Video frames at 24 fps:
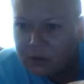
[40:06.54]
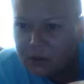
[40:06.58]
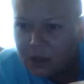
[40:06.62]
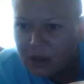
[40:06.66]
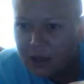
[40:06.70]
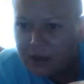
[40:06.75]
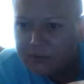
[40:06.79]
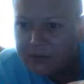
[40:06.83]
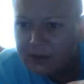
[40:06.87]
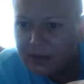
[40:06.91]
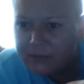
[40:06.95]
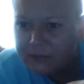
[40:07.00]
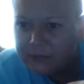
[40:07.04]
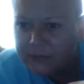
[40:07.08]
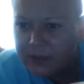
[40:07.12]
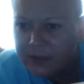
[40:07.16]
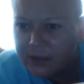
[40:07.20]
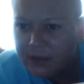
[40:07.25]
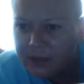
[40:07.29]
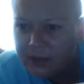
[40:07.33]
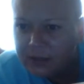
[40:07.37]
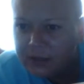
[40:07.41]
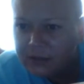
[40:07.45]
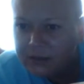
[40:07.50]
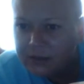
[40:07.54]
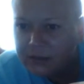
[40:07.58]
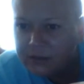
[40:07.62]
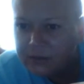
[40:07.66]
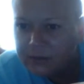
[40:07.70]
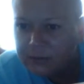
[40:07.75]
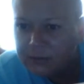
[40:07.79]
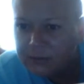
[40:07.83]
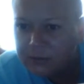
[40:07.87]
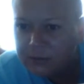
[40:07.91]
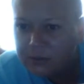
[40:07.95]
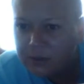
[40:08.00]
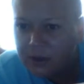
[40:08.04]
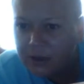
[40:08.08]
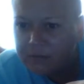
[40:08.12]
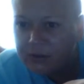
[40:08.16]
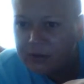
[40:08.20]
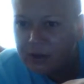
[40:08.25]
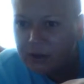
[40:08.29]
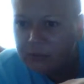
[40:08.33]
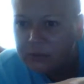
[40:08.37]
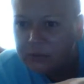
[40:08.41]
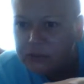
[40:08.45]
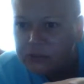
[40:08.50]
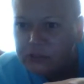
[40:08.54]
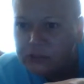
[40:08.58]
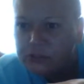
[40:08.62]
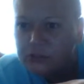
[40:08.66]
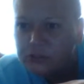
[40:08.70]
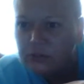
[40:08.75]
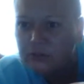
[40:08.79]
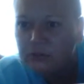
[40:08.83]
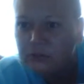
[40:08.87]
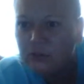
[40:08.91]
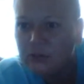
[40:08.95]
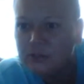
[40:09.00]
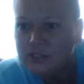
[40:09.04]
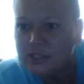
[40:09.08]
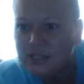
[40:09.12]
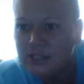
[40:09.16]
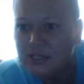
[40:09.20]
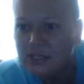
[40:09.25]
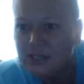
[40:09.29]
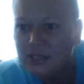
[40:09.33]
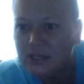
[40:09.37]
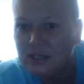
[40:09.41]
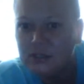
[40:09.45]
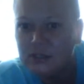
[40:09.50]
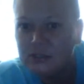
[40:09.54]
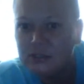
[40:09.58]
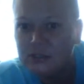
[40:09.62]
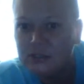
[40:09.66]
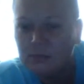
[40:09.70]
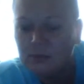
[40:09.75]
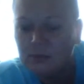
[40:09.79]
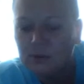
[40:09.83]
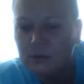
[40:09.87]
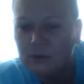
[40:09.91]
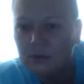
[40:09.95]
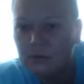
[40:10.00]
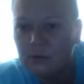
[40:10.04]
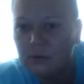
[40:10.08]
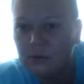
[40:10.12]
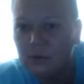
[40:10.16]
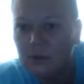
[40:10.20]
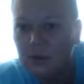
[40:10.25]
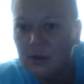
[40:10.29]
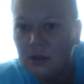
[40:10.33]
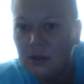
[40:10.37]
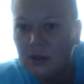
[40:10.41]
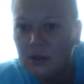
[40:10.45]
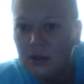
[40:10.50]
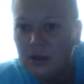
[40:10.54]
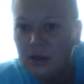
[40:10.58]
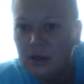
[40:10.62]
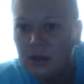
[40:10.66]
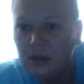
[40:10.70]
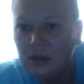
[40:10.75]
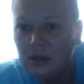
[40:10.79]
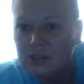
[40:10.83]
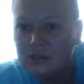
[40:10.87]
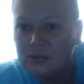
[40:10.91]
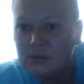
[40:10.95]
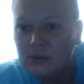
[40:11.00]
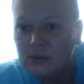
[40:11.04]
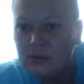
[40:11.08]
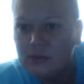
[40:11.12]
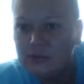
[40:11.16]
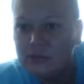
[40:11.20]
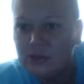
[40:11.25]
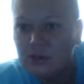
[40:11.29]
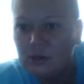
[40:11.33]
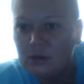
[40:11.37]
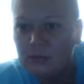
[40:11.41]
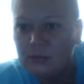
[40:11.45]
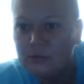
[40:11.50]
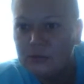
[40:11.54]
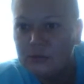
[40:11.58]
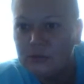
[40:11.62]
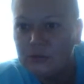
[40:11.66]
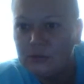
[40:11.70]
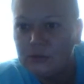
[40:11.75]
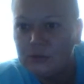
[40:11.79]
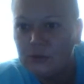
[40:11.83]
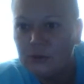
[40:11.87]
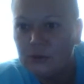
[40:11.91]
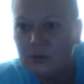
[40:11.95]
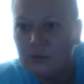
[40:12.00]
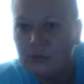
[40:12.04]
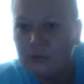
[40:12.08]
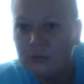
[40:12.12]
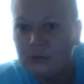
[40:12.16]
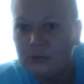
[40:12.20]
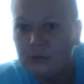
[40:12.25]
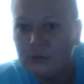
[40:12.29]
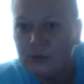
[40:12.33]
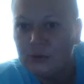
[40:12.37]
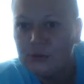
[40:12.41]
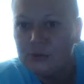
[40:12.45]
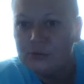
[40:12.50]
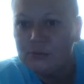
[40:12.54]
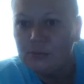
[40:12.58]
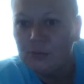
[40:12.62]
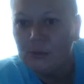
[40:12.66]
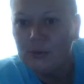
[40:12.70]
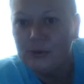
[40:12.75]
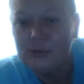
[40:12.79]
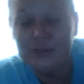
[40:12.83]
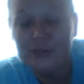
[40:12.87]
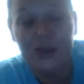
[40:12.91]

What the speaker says: I've got that. I've got one just turned 13 and his brother. I swear the terrible twos are going through those boys.